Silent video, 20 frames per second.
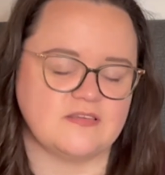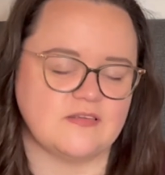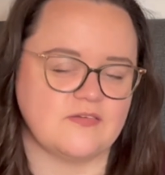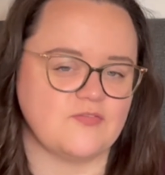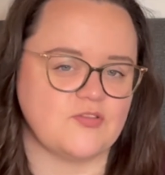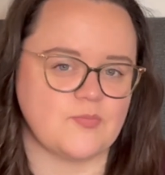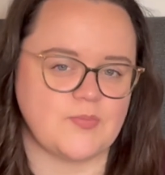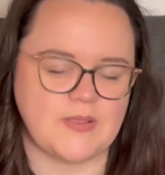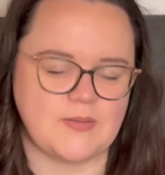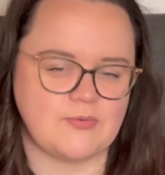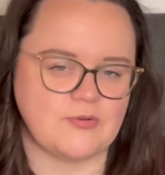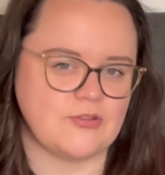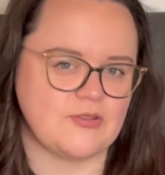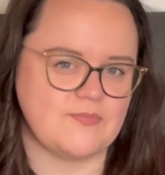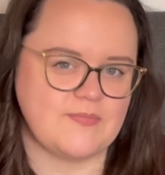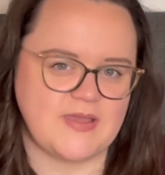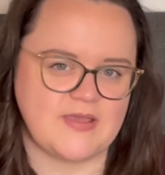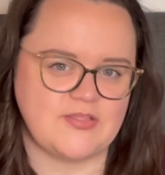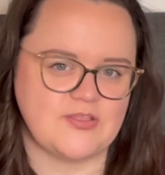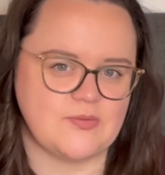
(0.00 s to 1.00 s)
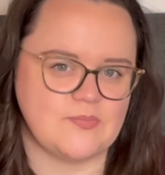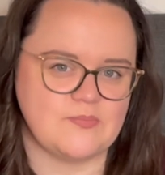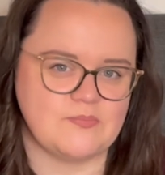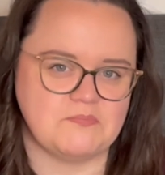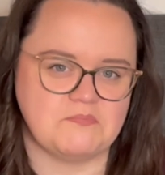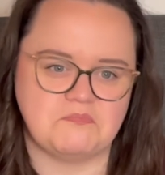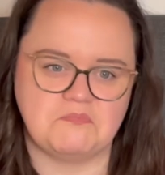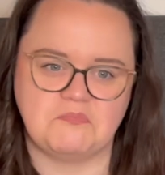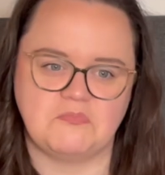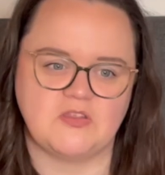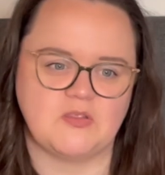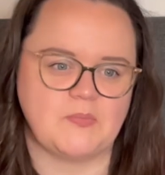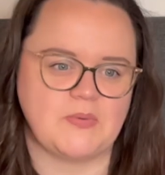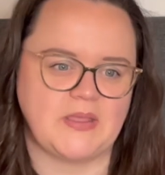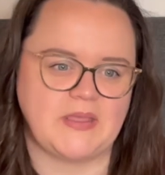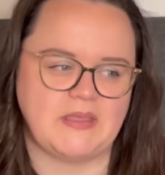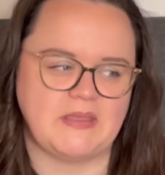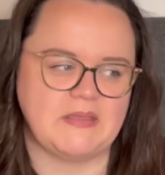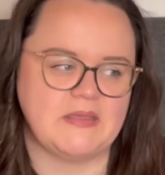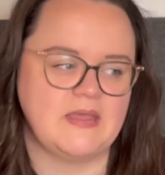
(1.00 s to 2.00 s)
of the people that made them to
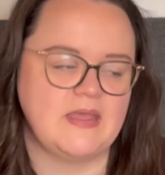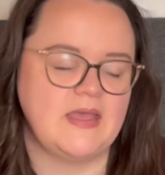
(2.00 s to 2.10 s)
be